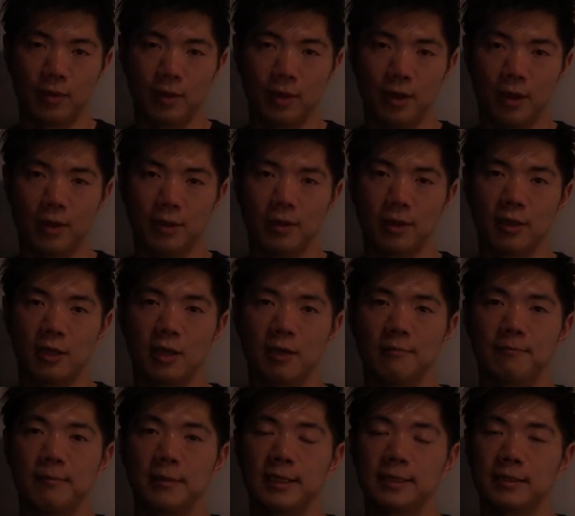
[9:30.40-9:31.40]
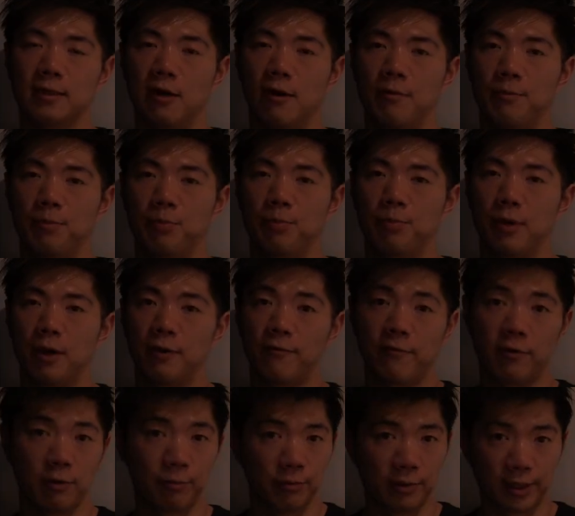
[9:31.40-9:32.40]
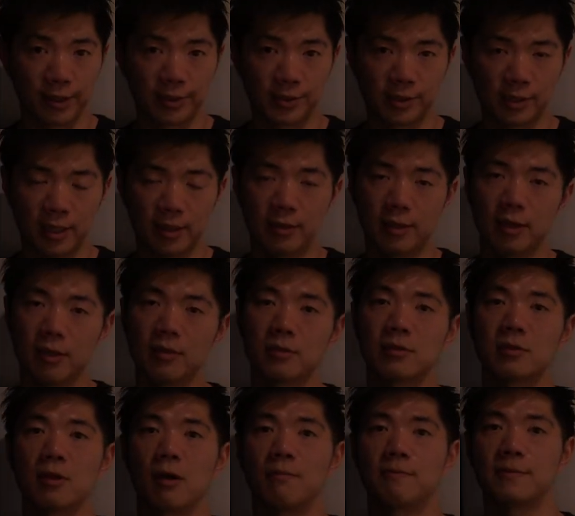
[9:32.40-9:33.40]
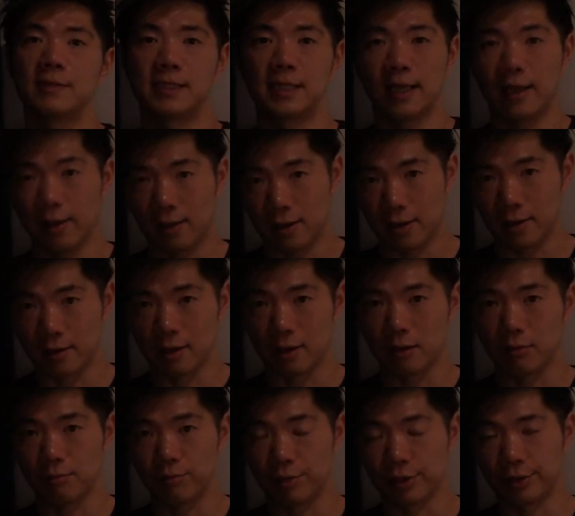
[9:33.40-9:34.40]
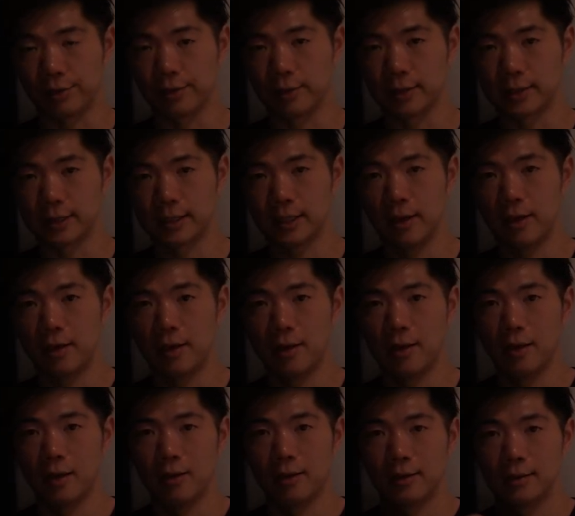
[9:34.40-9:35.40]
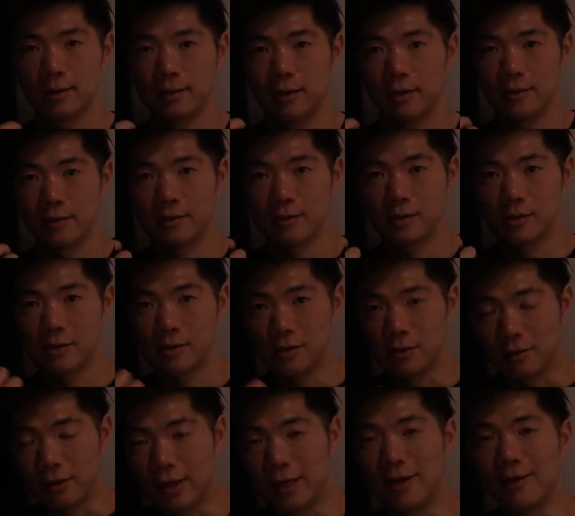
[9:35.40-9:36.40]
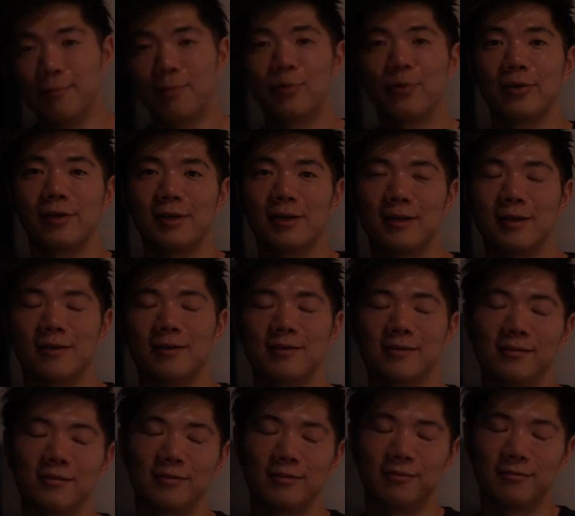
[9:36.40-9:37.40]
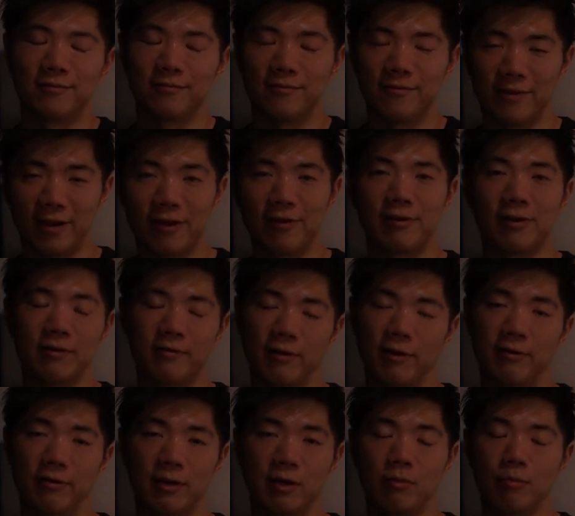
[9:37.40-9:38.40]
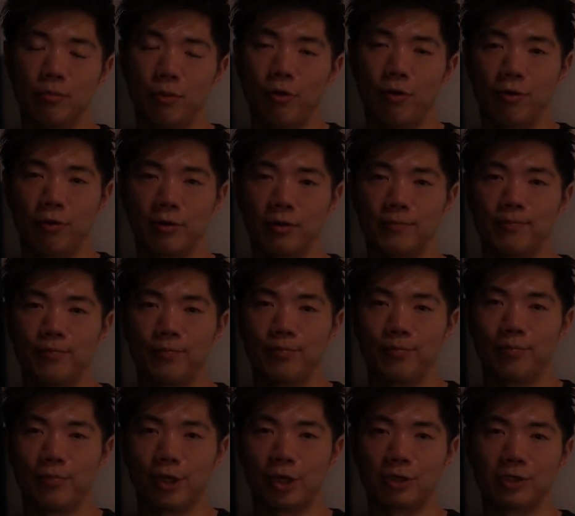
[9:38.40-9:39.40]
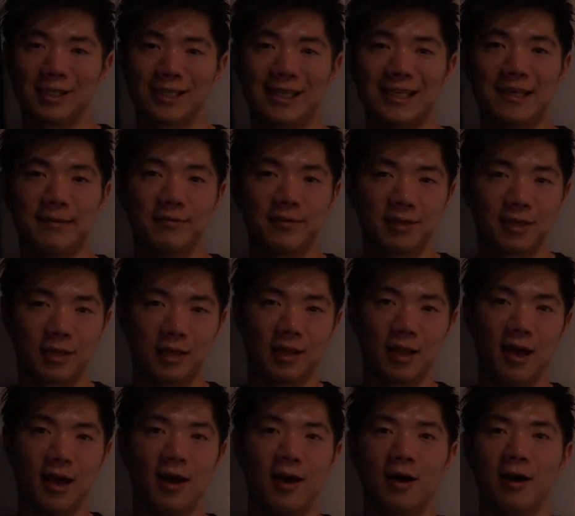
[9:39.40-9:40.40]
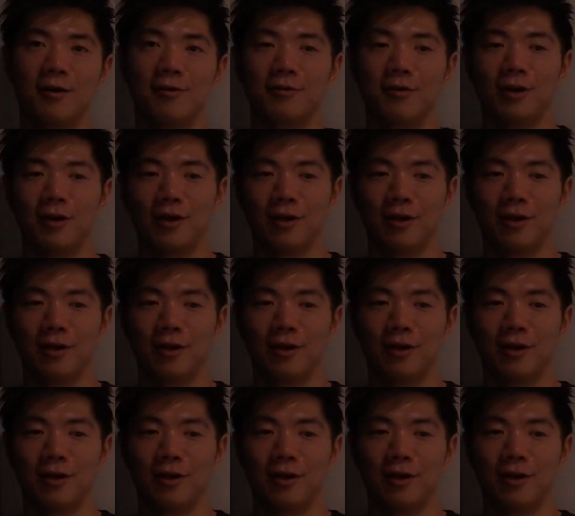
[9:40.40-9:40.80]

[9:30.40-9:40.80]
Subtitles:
and then give myself a few months and then stop taking it, because sleep is very, very important. Because even now,